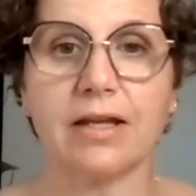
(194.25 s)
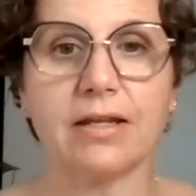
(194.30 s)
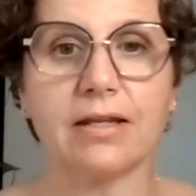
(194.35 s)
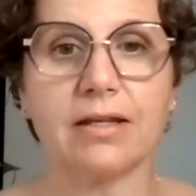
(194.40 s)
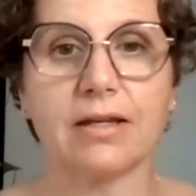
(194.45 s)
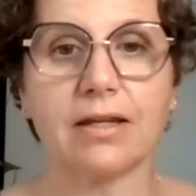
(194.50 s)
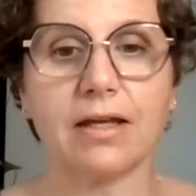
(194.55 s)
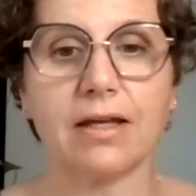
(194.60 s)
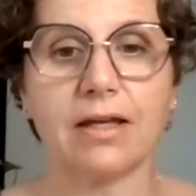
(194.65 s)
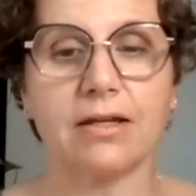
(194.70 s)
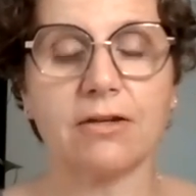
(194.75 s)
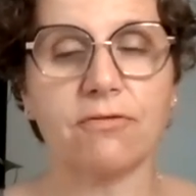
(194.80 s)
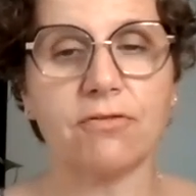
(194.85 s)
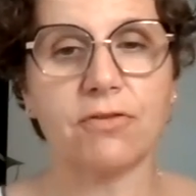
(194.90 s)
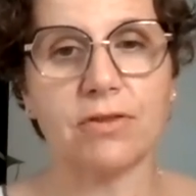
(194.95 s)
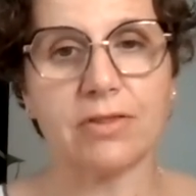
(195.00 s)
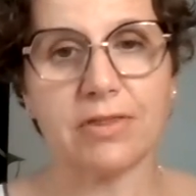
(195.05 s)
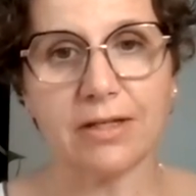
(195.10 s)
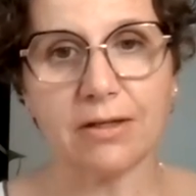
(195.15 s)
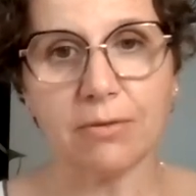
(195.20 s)
And
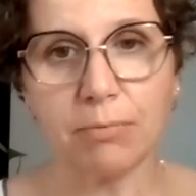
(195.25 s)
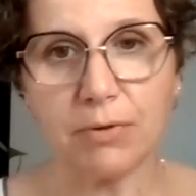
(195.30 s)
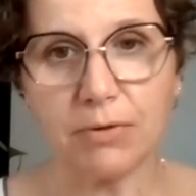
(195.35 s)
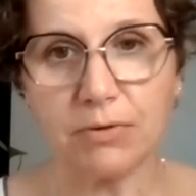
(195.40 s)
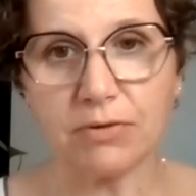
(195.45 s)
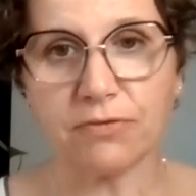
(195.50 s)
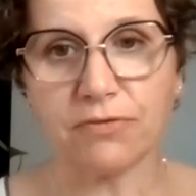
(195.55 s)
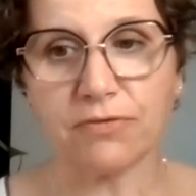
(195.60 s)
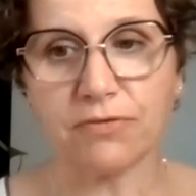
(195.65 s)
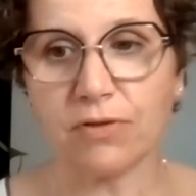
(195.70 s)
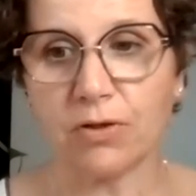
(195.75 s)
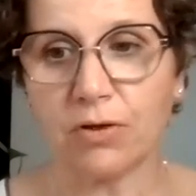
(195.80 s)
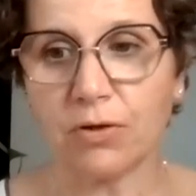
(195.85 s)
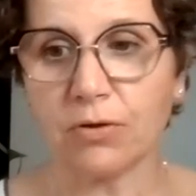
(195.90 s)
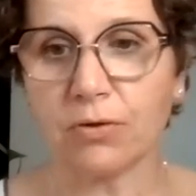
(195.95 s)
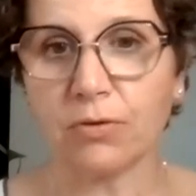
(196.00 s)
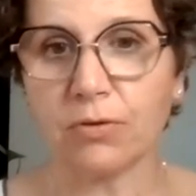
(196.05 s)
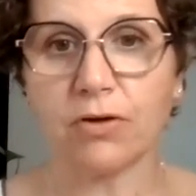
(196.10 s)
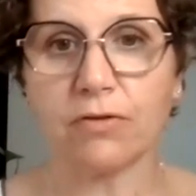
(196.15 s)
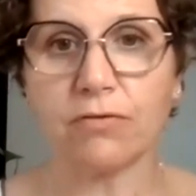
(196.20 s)
if you think about the
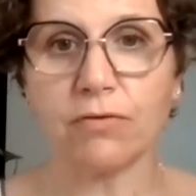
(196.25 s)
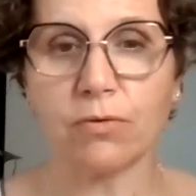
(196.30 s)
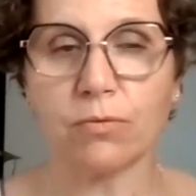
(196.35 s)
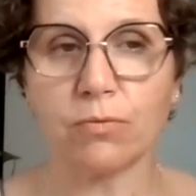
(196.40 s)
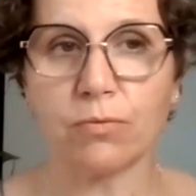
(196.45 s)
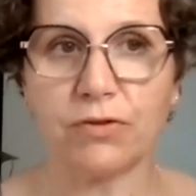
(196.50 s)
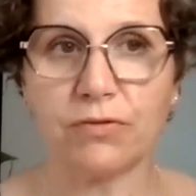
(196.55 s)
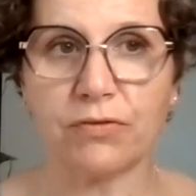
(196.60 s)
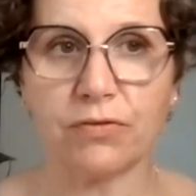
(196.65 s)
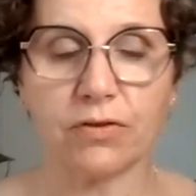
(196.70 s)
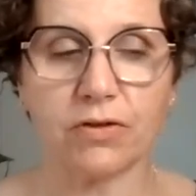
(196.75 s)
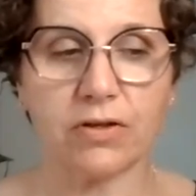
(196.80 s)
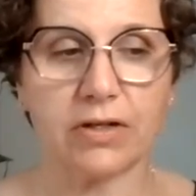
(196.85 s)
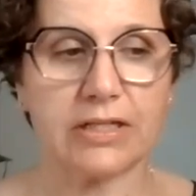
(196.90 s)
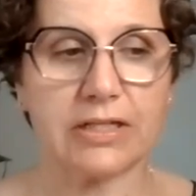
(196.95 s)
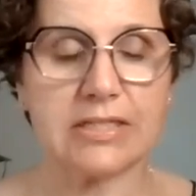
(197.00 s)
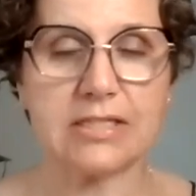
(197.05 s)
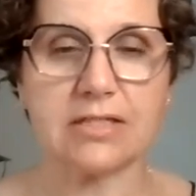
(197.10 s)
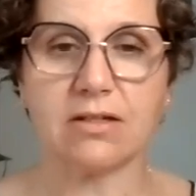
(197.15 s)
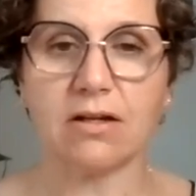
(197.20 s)
flow of a river,
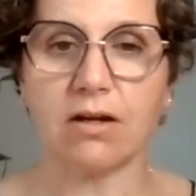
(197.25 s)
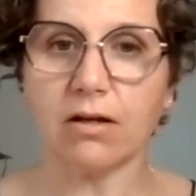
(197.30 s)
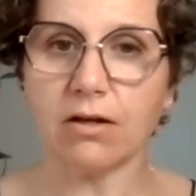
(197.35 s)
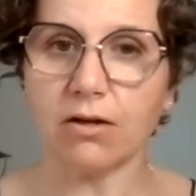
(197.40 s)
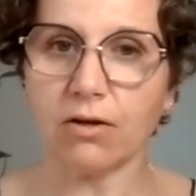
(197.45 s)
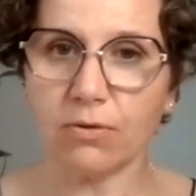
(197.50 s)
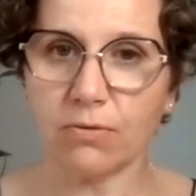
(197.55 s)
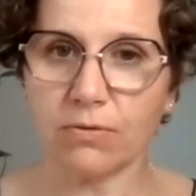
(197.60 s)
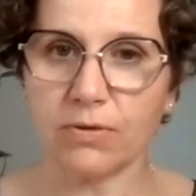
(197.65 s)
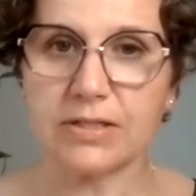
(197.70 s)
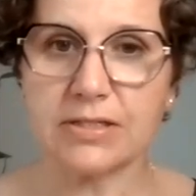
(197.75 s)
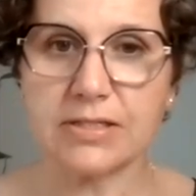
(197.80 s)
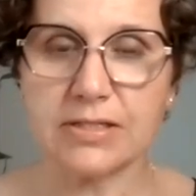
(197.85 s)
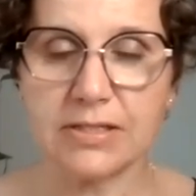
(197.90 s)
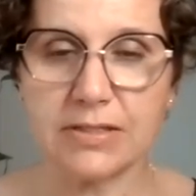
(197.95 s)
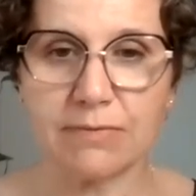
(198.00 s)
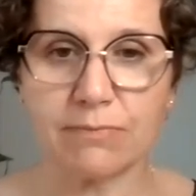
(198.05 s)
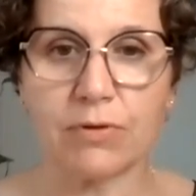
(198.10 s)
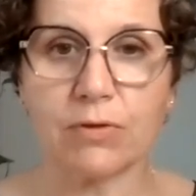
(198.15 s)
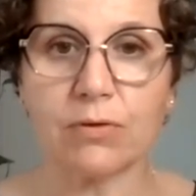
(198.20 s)
it's not always
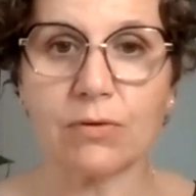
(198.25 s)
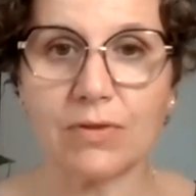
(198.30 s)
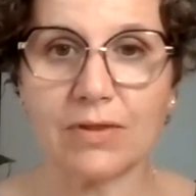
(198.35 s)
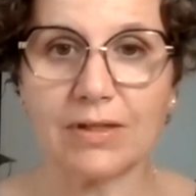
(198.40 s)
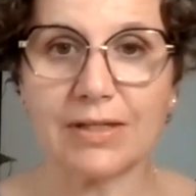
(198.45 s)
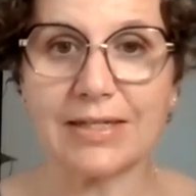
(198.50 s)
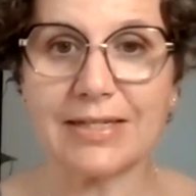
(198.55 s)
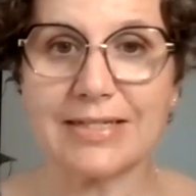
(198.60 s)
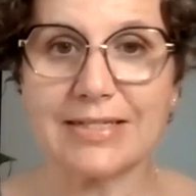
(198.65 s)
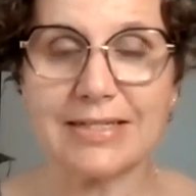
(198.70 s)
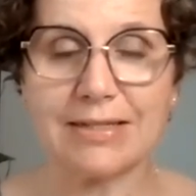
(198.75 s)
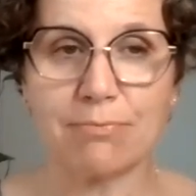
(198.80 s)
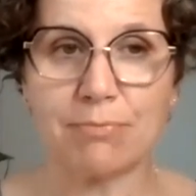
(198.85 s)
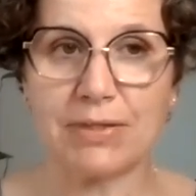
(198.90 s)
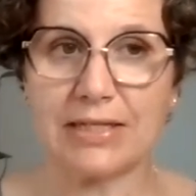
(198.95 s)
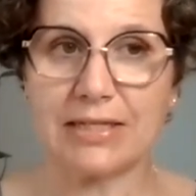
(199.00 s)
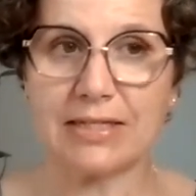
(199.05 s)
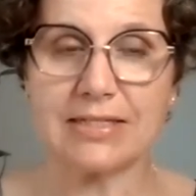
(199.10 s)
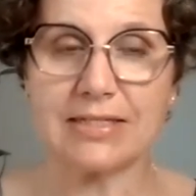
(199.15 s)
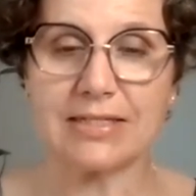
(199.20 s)
smooth and easy
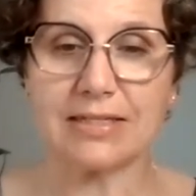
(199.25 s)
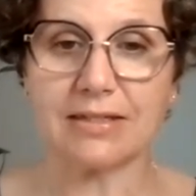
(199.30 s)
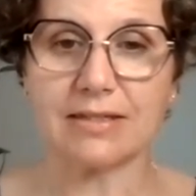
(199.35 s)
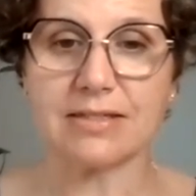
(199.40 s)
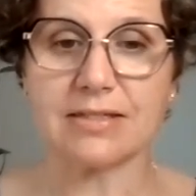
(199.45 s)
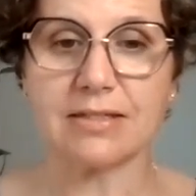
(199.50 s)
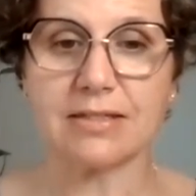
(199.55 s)
peasy.